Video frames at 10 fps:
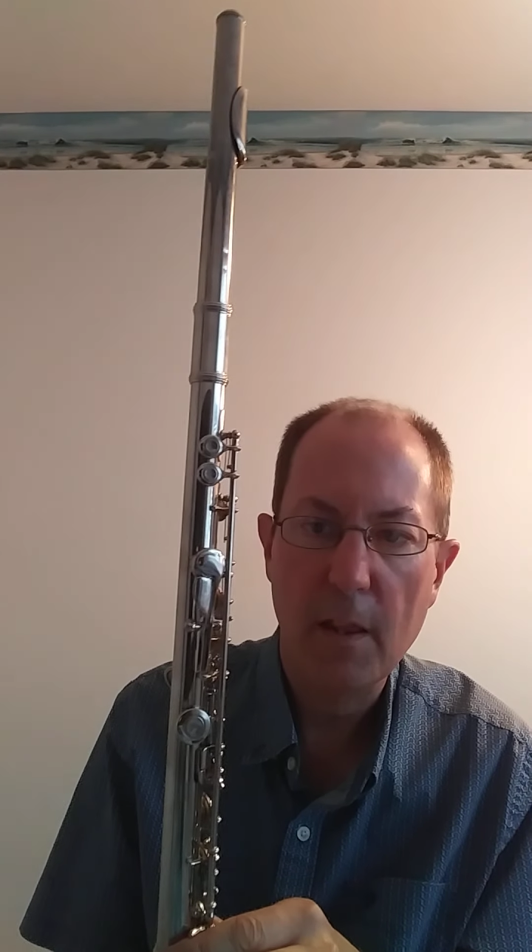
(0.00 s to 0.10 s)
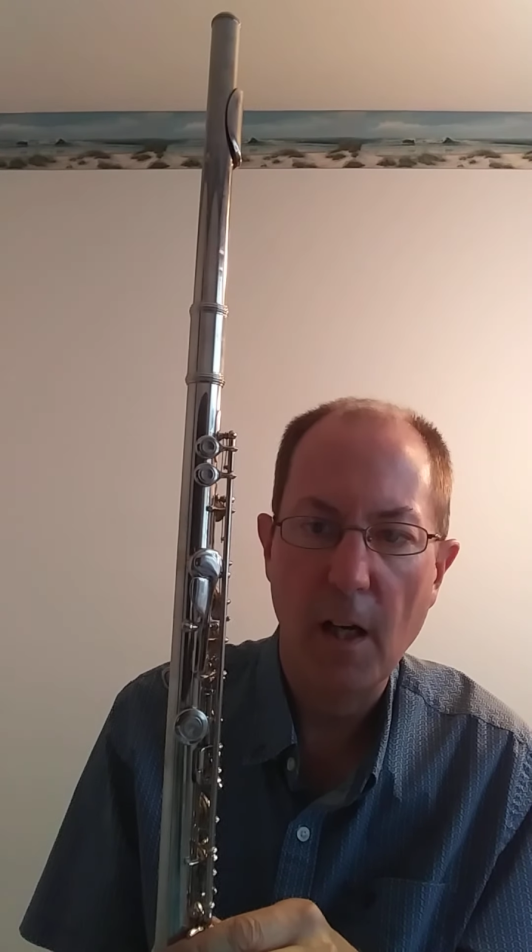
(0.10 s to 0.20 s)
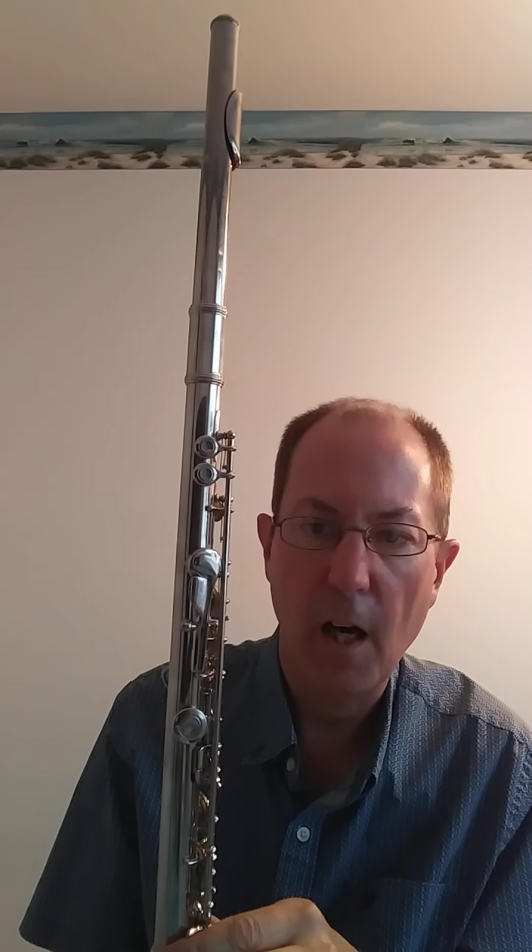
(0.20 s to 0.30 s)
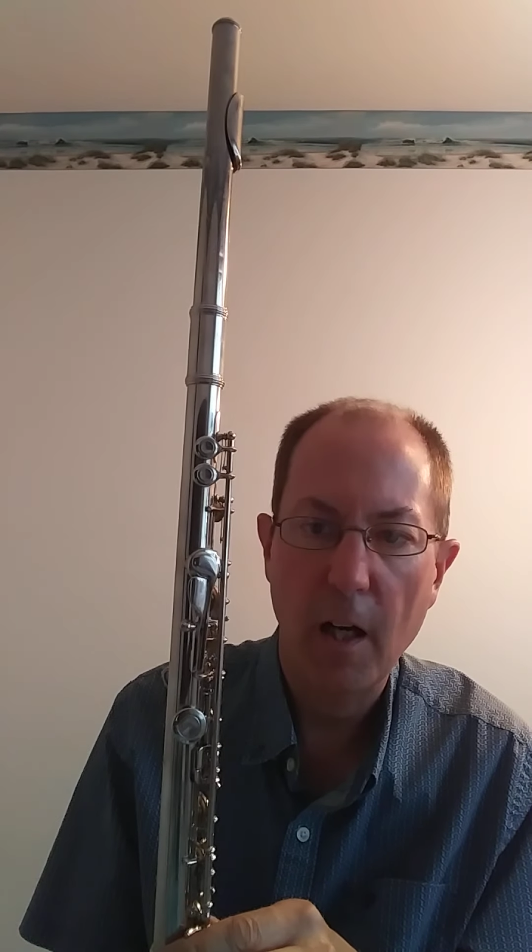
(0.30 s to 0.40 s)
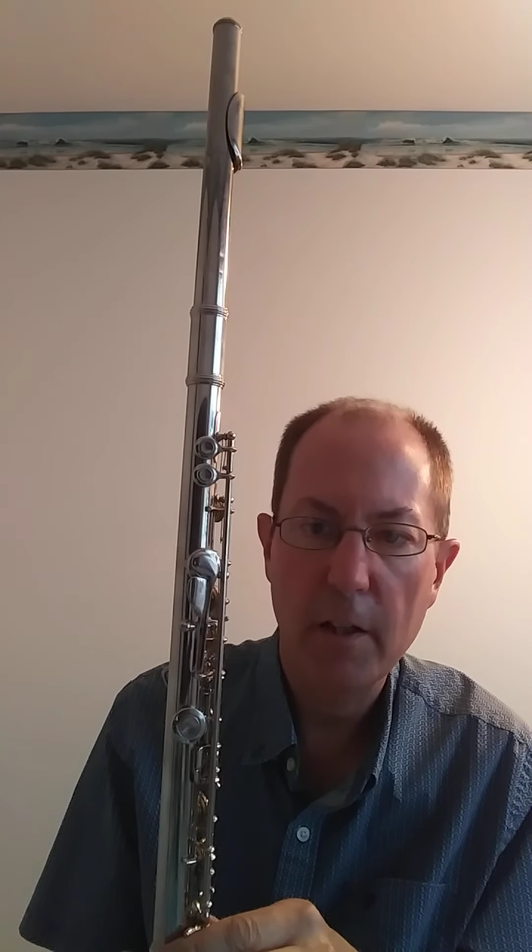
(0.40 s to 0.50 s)

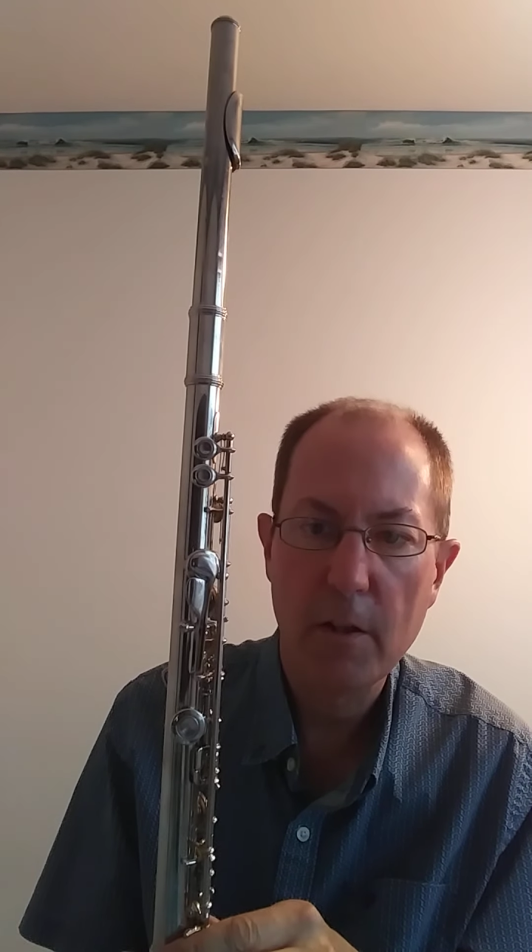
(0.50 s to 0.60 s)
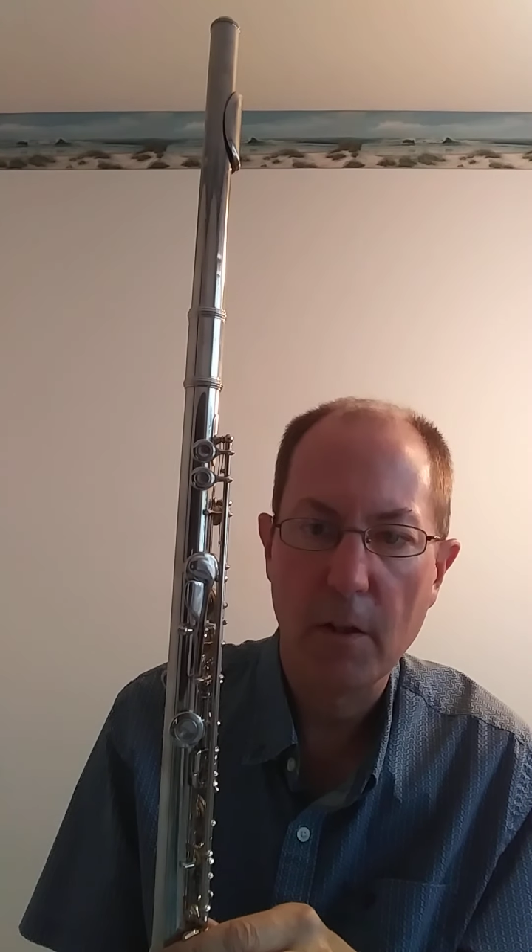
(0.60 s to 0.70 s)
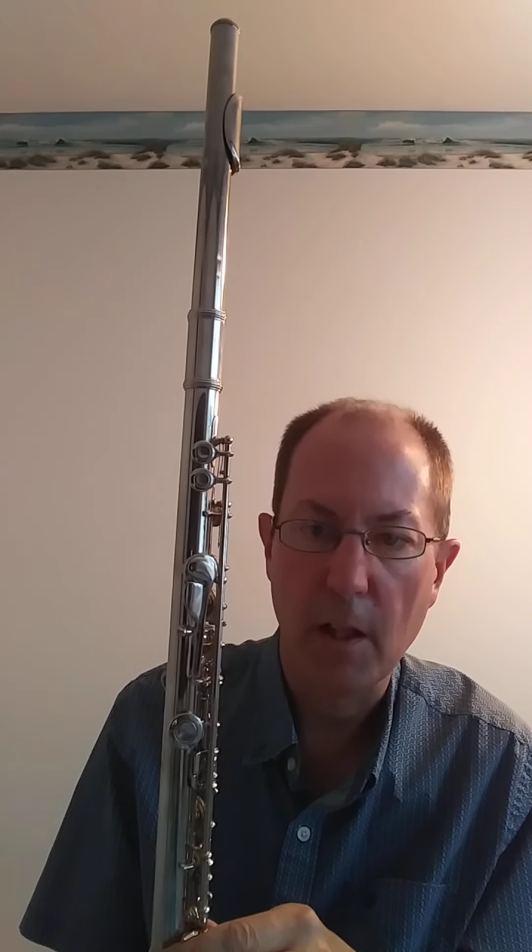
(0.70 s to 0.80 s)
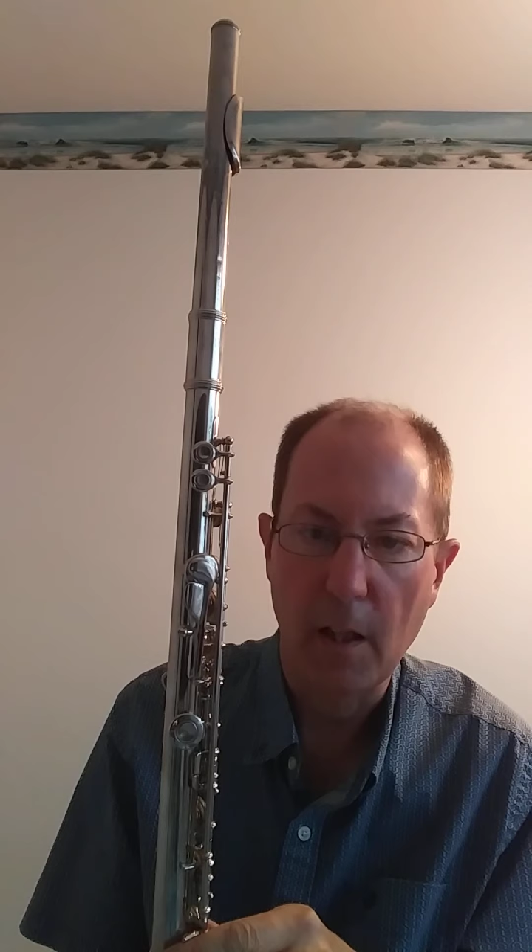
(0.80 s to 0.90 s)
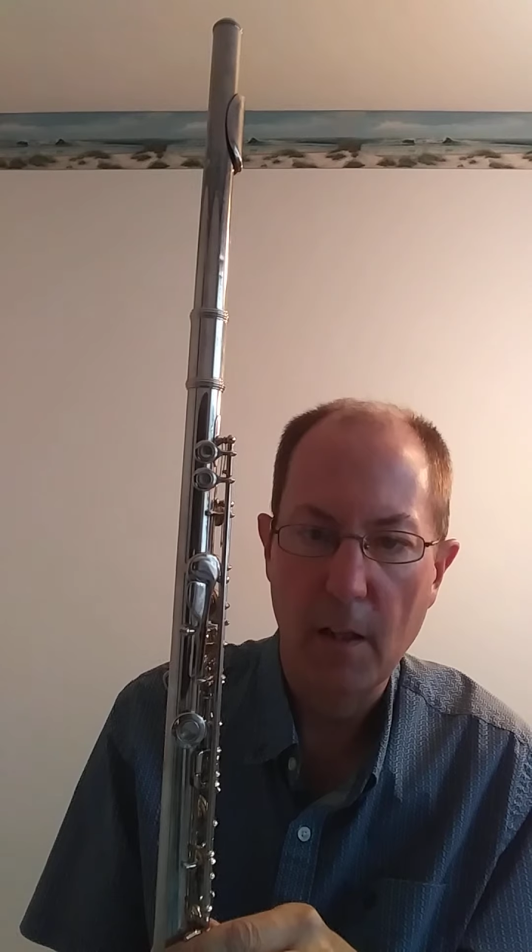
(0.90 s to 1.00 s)
the
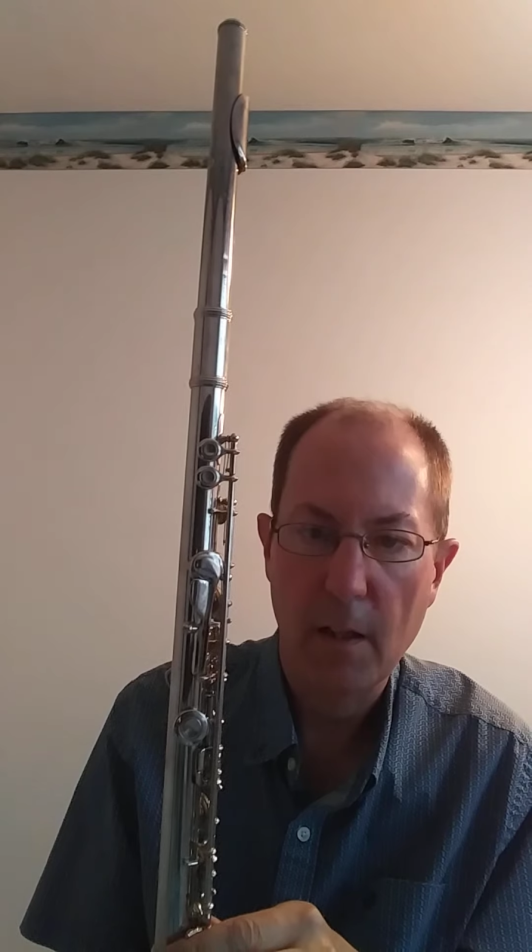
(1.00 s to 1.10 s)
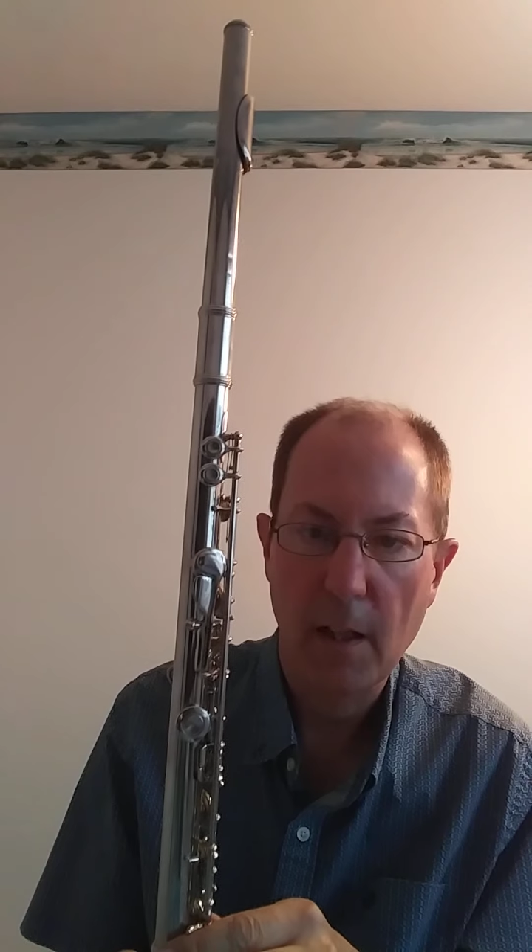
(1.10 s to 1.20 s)
underneath.